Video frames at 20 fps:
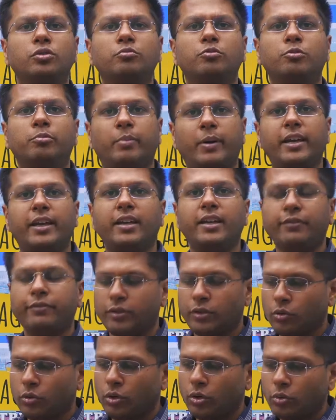Mumbai, if
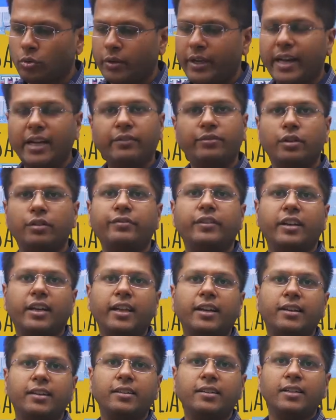you go to Gateway of
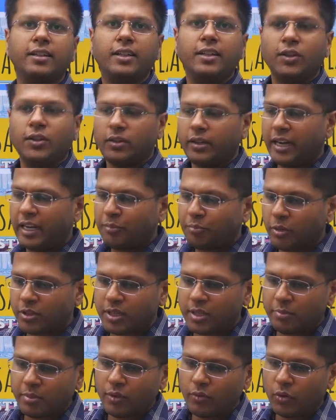India and
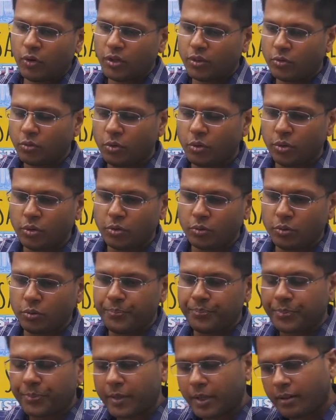possibly want to go
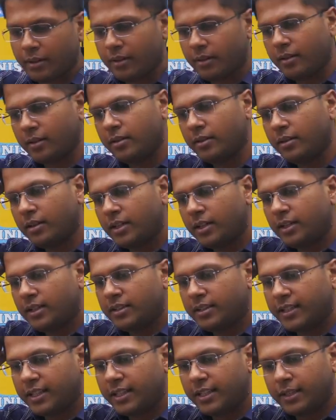to uh,
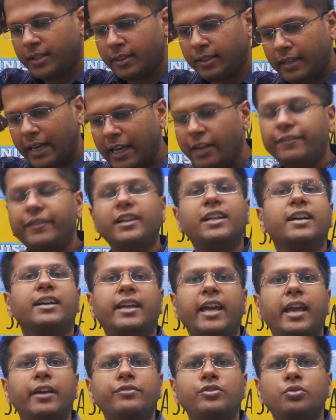the Elephanta
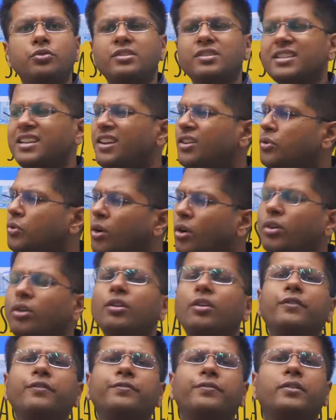Caves, you would see a lot
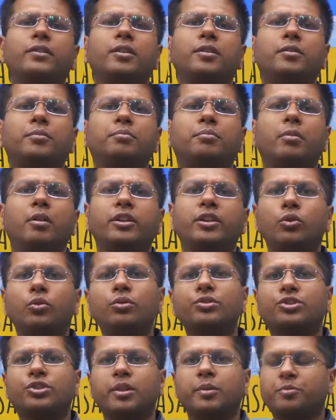of uh,
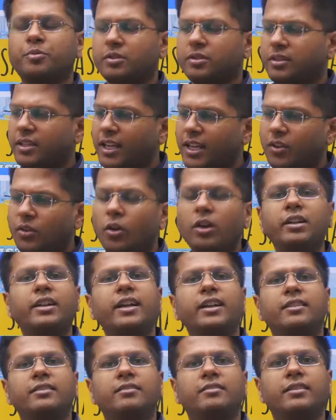huge ships, they're
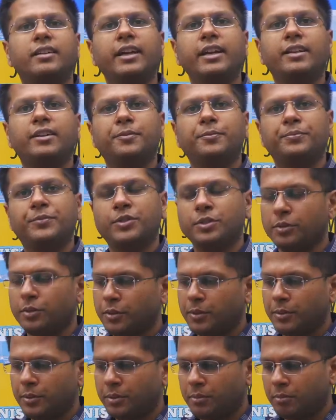halting, right?
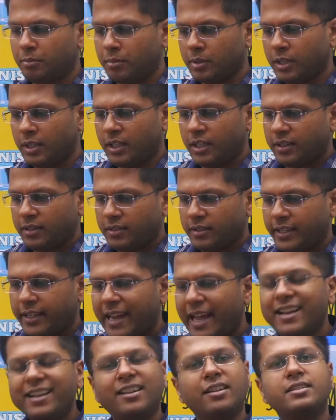So their
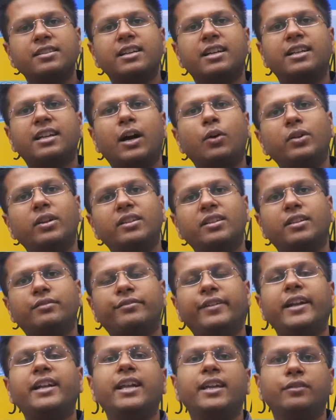anchors are down and they're
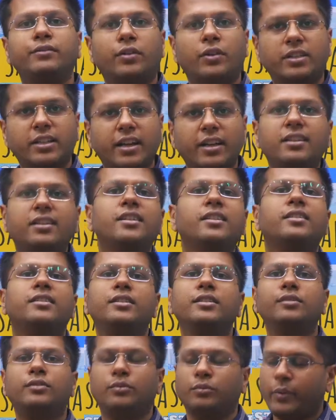waiting for their
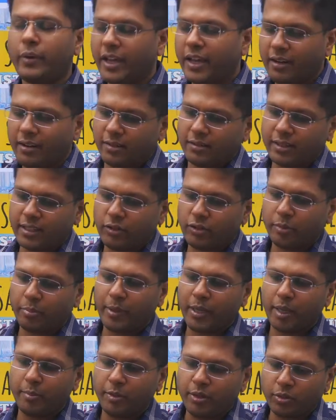turn where they would
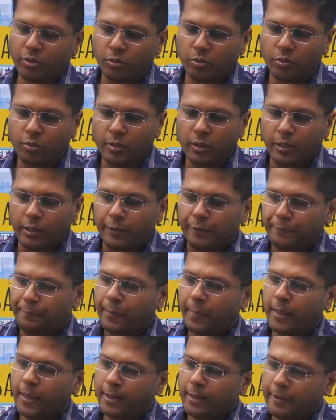be able to
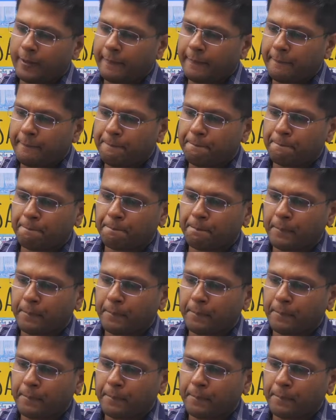um,